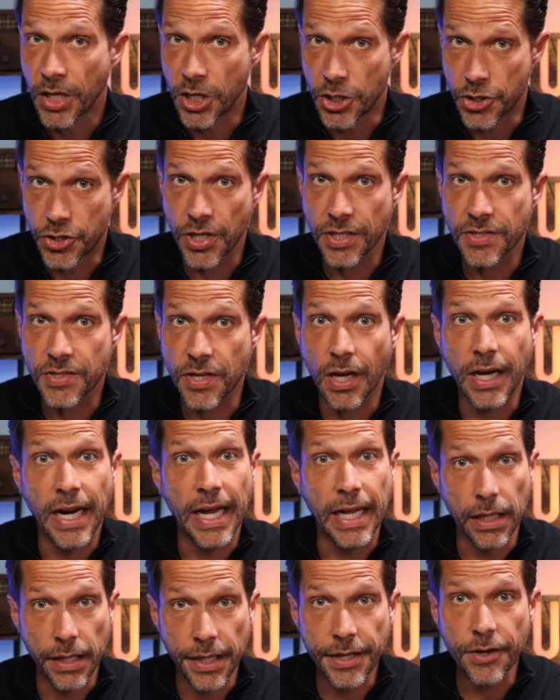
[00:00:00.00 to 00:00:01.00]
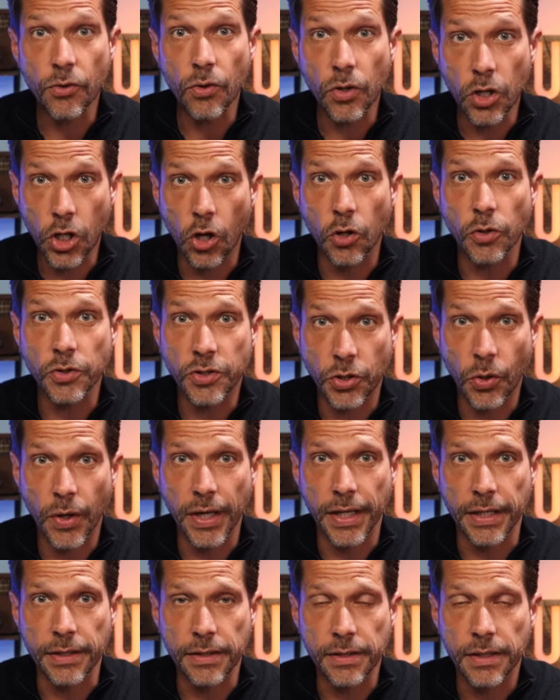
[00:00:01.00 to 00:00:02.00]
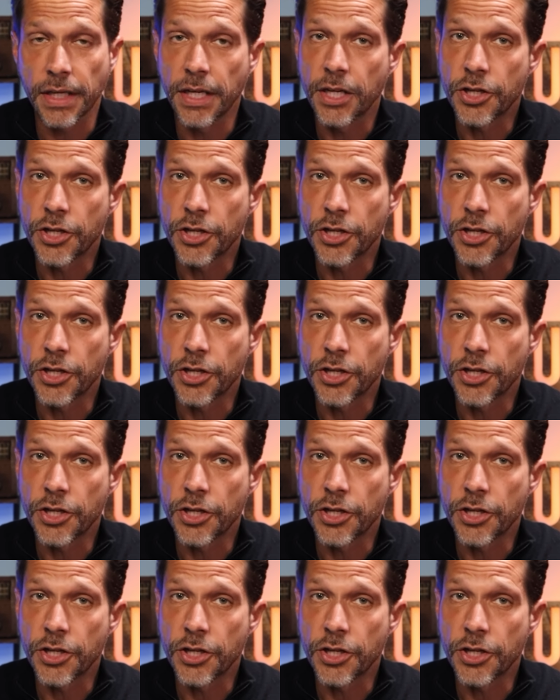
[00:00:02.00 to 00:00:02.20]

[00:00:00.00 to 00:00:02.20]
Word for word: shits on a literal gold toilet,